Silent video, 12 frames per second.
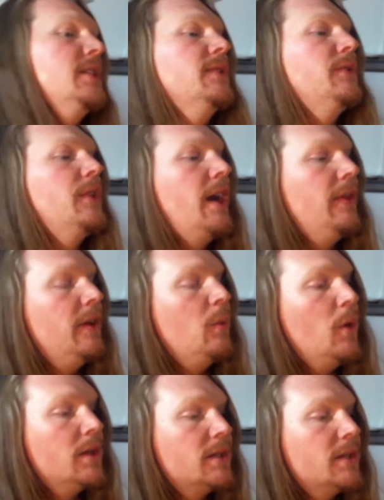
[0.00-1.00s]
of ground that
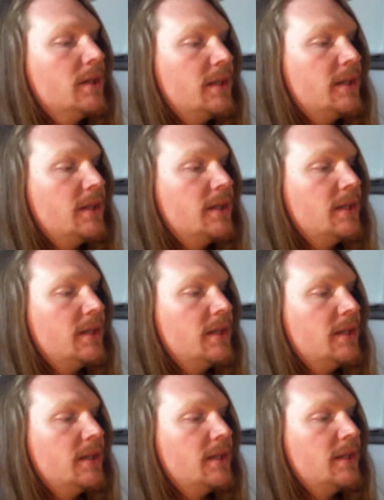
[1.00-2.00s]
wasn't supposed to be the
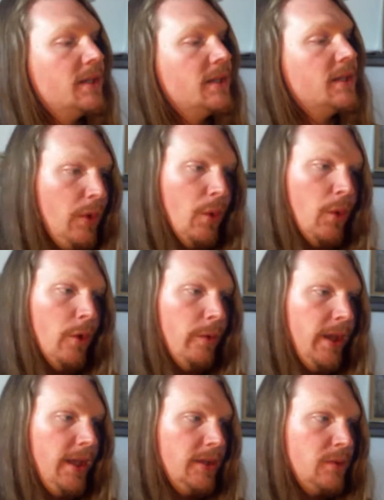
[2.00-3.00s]
way into the corn
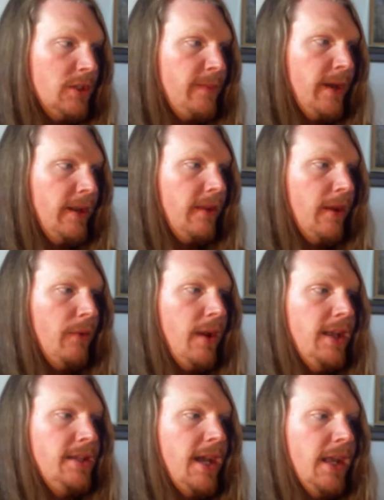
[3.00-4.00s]
maze, which meant that
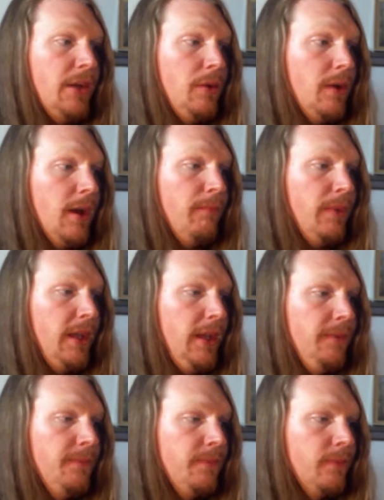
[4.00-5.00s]
Reg had no company.
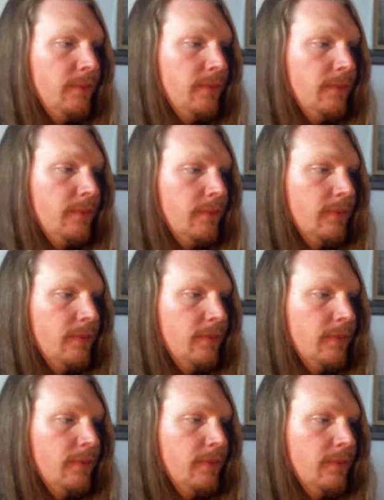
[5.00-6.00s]

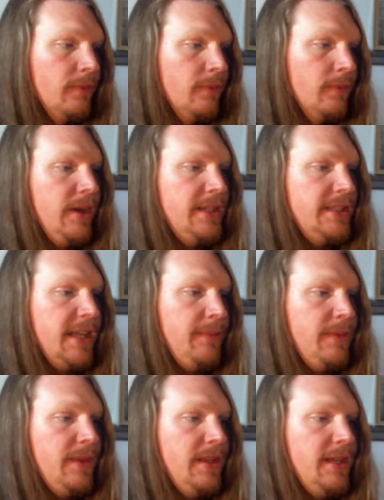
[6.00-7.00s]
At every
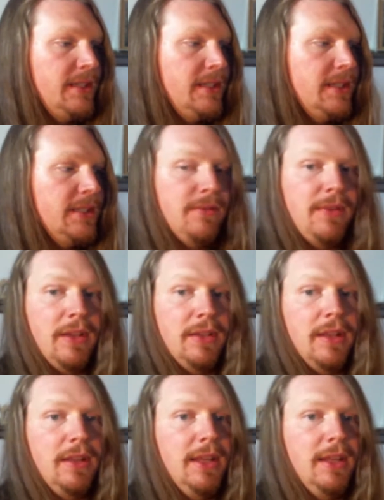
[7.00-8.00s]
step, the distance felt
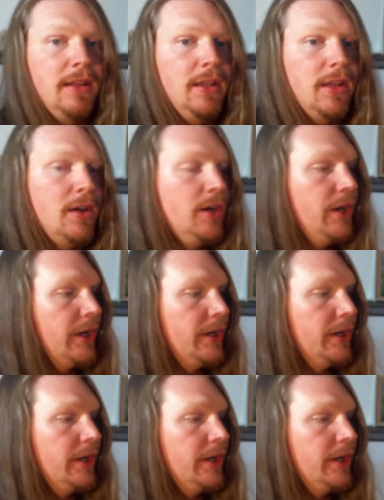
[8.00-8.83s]
a little longer.